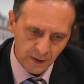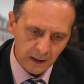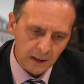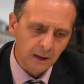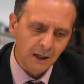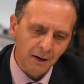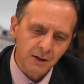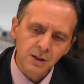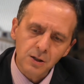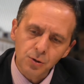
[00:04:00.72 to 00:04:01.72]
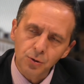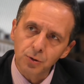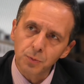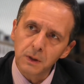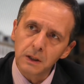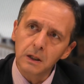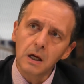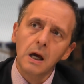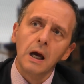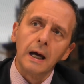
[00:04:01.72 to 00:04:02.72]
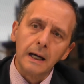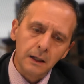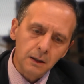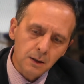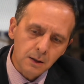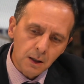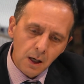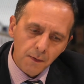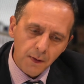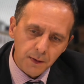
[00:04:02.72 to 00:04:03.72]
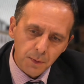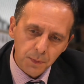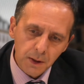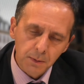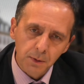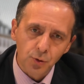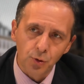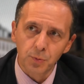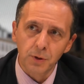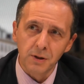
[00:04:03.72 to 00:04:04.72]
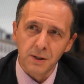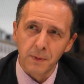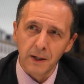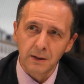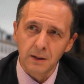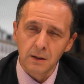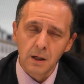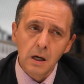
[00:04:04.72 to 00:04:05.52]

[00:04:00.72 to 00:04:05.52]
the guarantees should be, and that the people should be respected.